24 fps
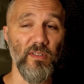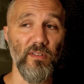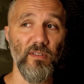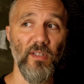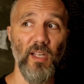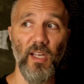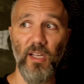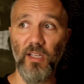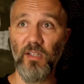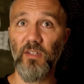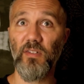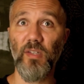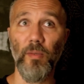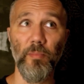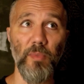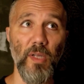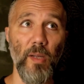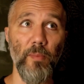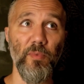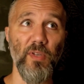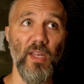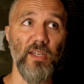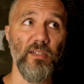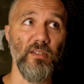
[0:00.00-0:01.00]
It could
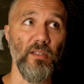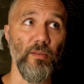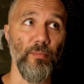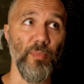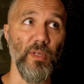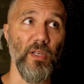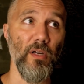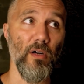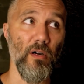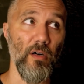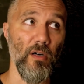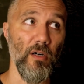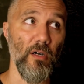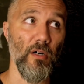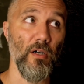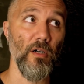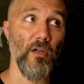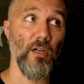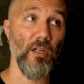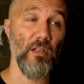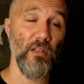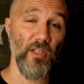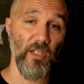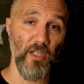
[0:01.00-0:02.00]
sometimes actually be harder to
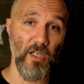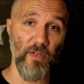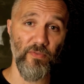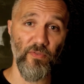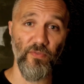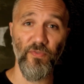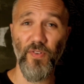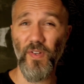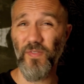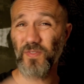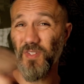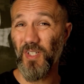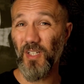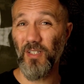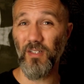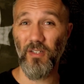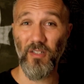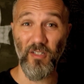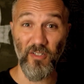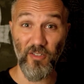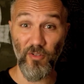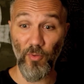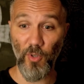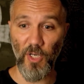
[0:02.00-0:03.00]
clean off a 15 than
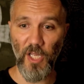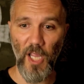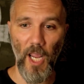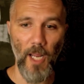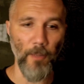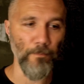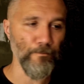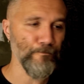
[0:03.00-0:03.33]
a 28.